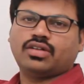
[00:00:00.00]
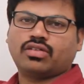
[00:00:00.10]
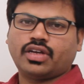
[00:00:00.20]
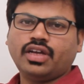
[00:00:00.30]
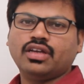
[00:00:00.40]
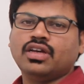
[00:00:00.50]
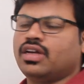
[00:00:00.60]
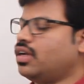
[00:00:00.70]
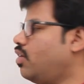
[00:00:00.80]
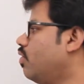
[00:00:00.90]
Okay,
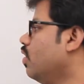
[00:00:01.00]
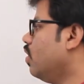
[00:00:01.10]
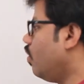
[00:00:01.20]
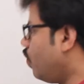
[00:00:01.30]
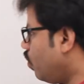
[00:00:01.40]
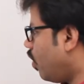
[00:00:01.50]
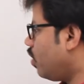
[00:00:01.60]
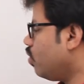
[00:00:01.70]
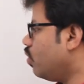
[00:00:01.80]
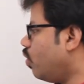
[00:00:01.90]
now if you
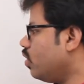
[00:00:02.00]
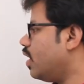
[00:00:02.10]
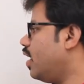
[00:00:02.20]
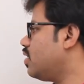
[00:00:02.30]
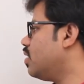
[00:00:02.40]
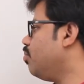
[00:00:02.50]
want to know that,